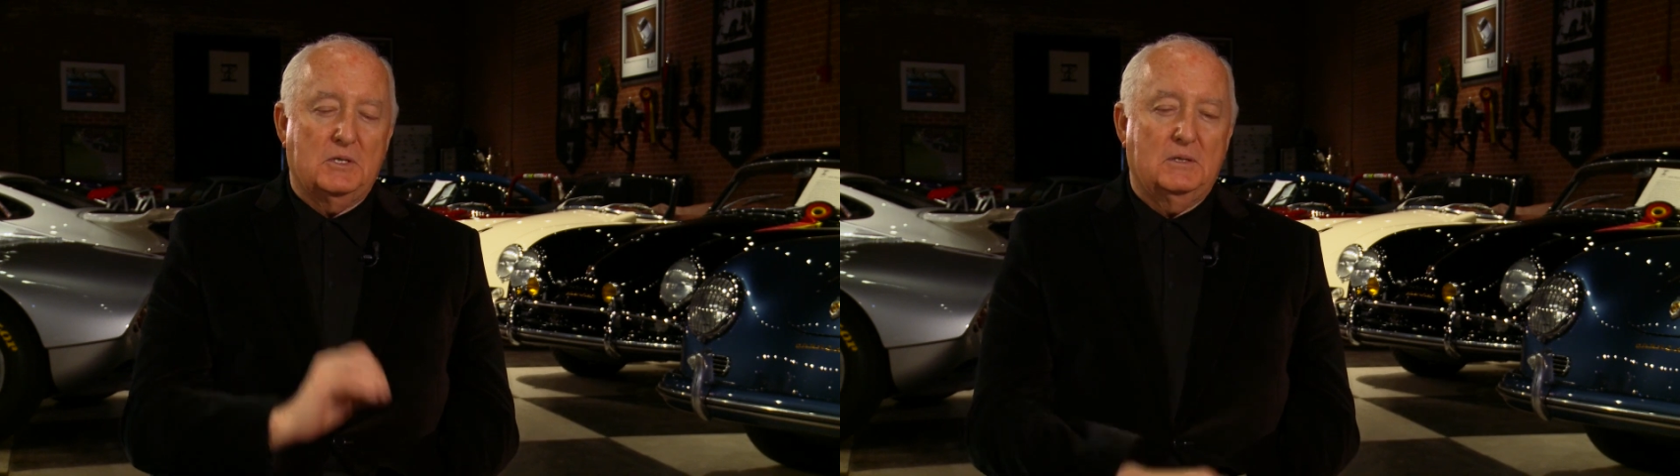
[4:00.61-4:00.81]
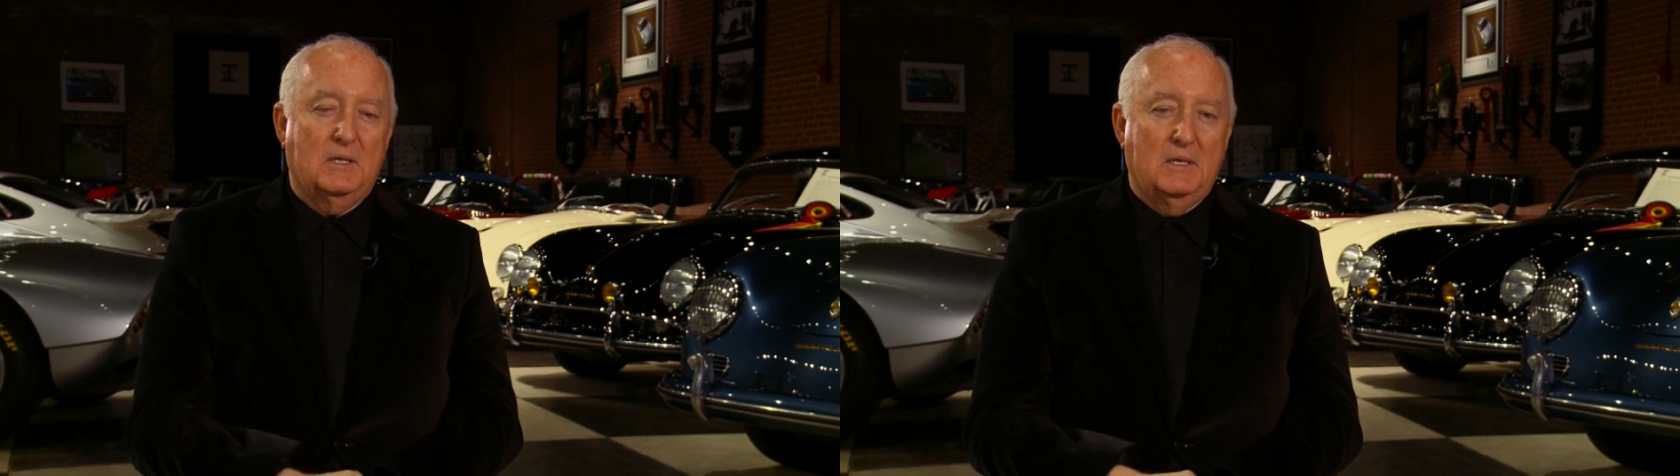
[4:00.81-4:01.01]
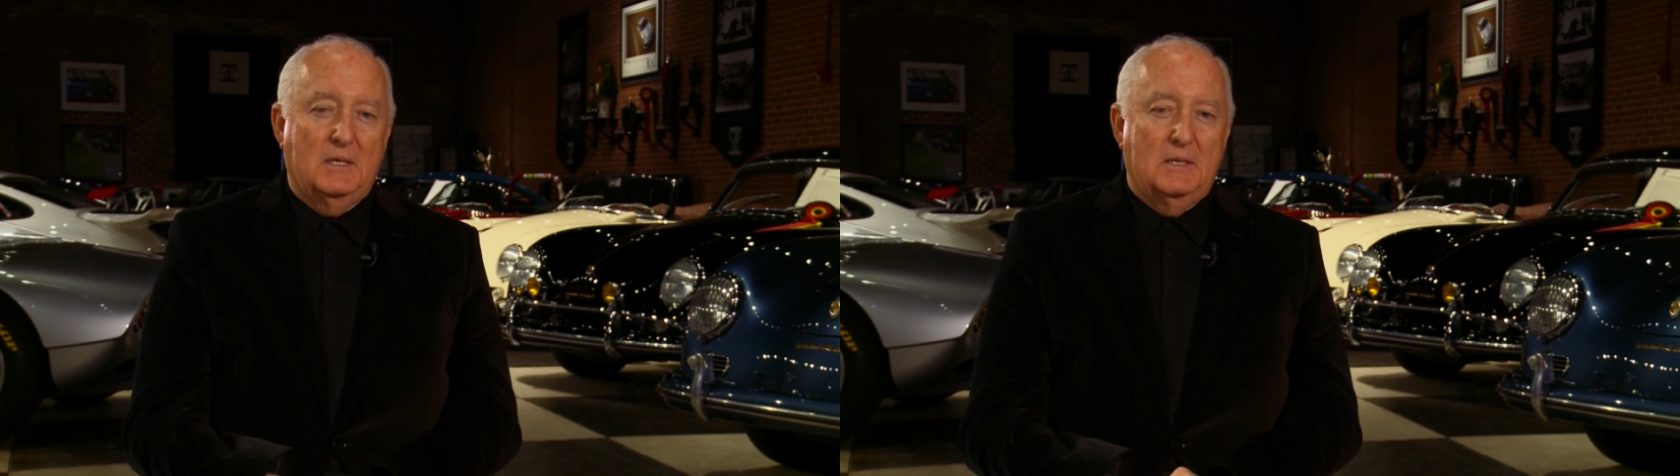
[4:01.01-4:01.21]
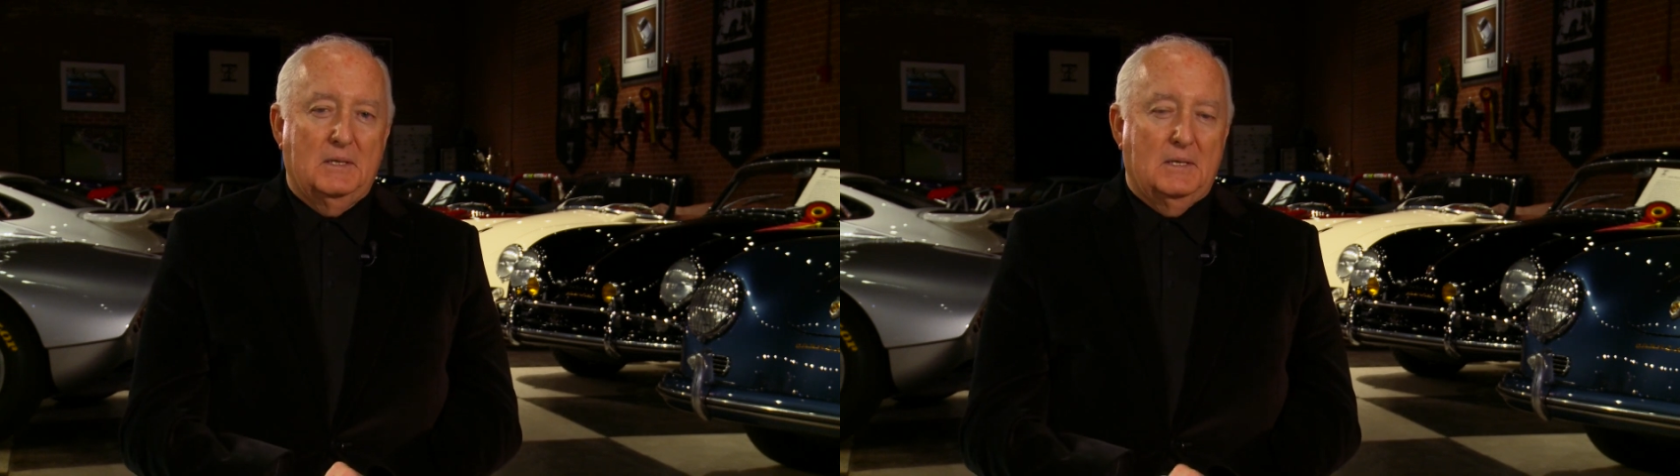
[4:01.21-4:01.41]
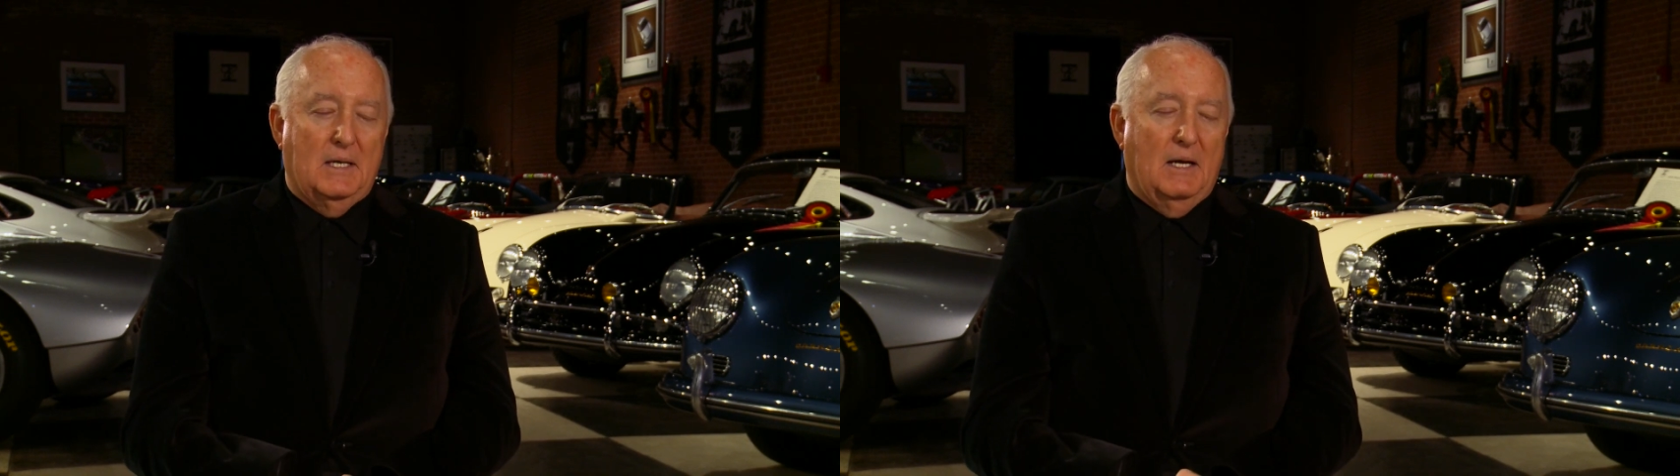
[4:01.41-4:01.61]
And
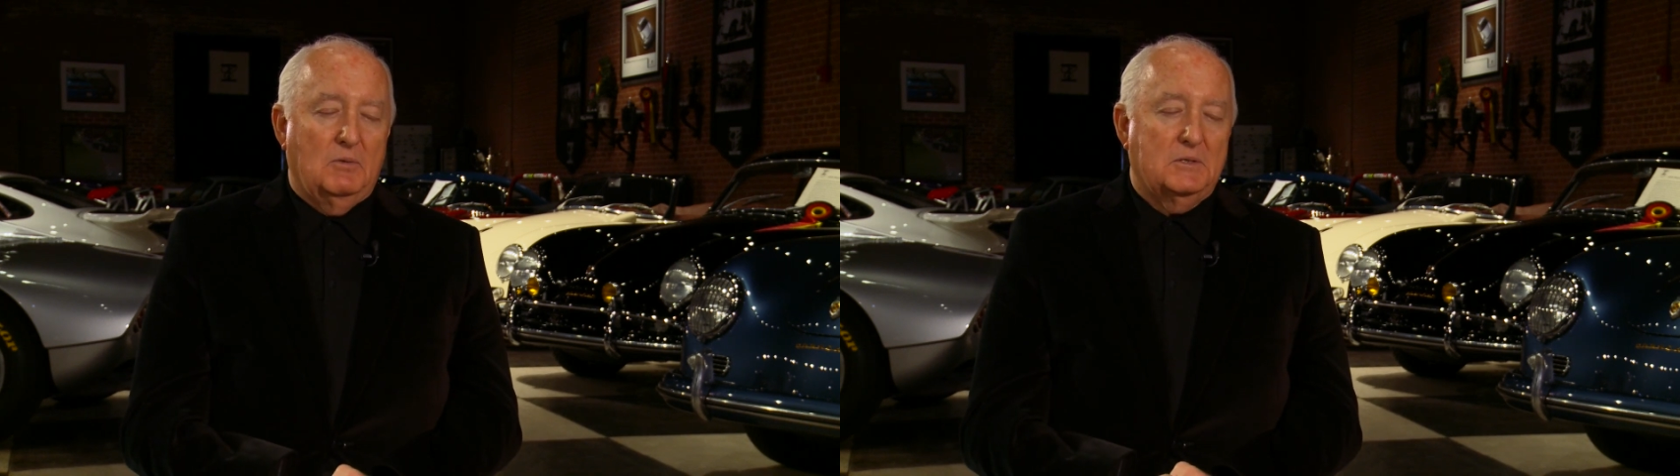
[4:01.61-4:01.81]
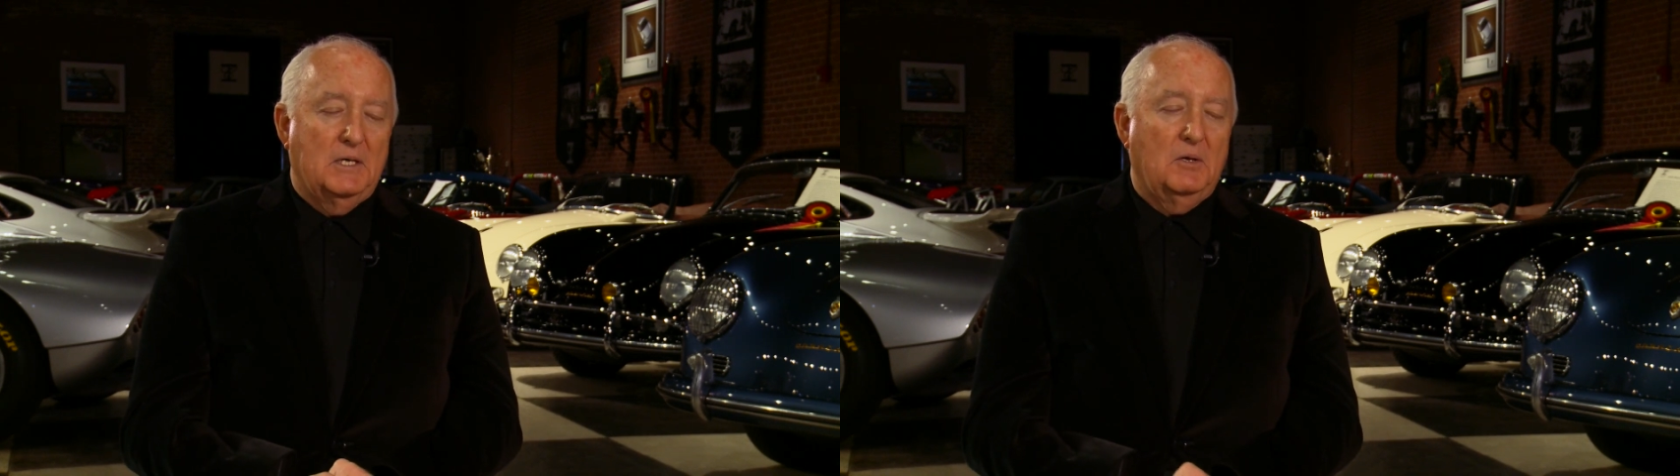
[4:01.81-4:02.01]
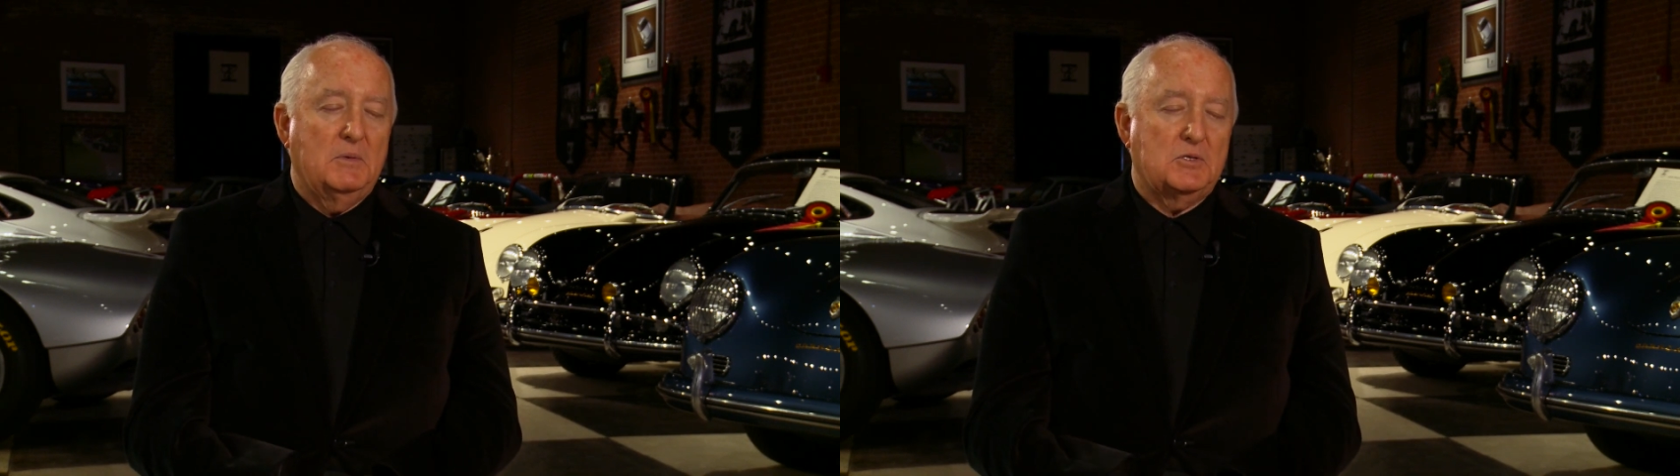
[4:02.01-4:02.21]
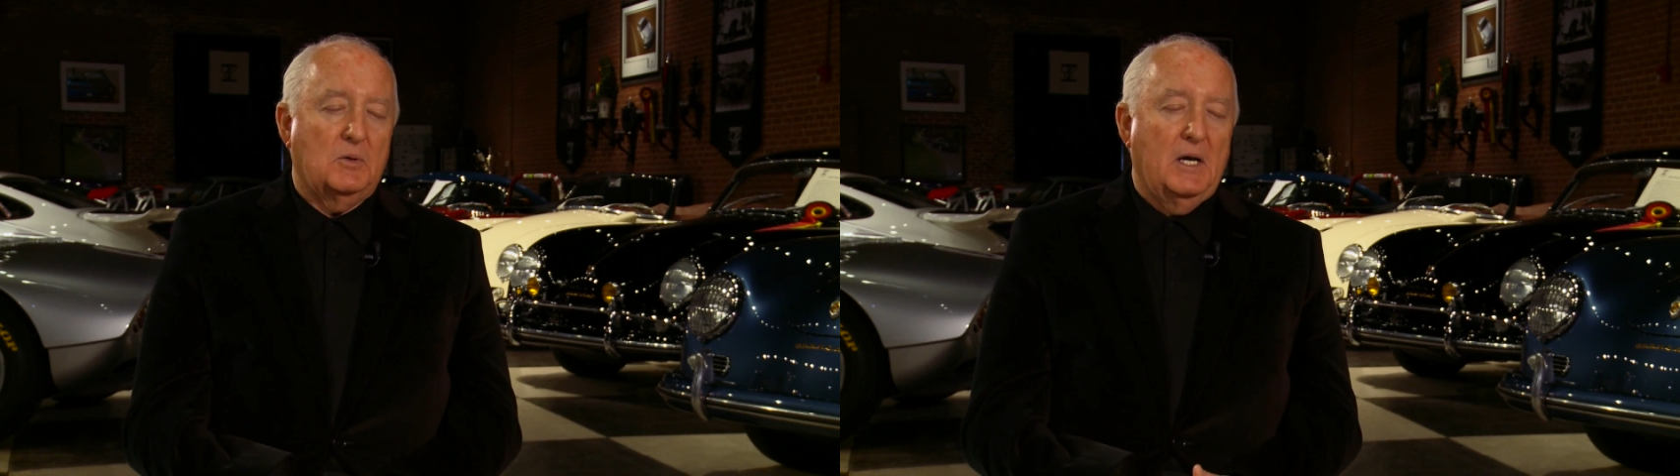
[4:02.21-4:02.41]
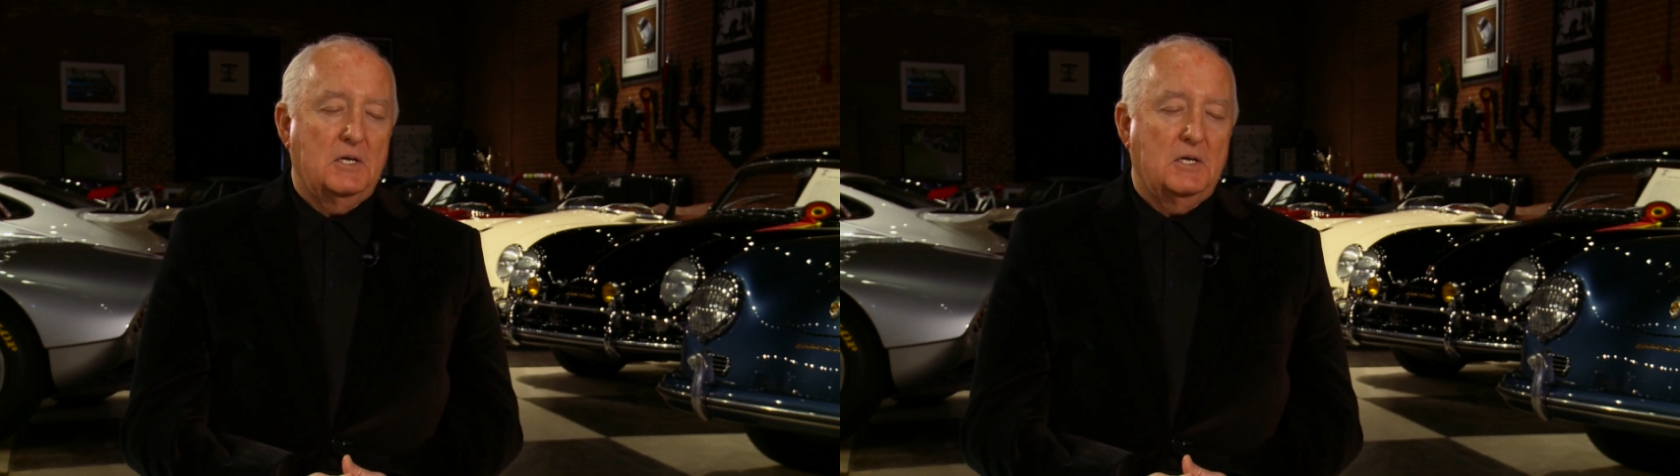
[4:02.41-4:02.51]
I will tell Mr.